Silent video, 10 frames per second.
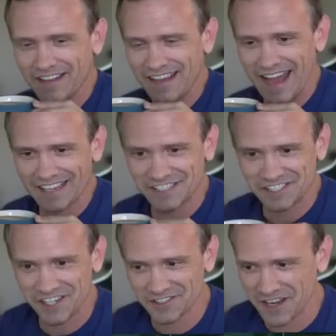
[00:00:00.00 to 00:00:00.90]
Yeah, she
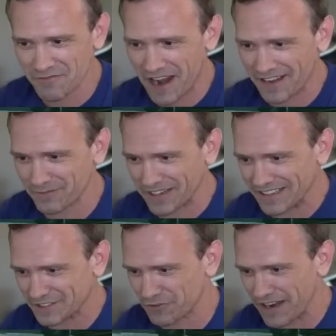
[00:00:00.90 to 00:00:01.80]
shows up randomly to
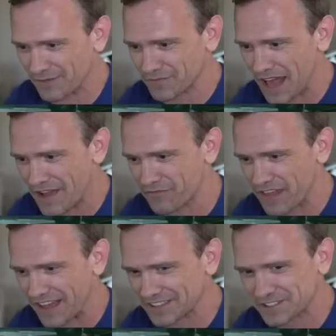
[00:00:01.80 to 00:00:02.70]
these random live
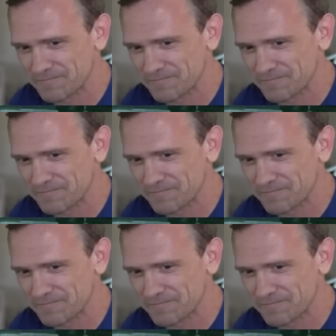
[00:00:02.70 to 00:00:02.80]
things.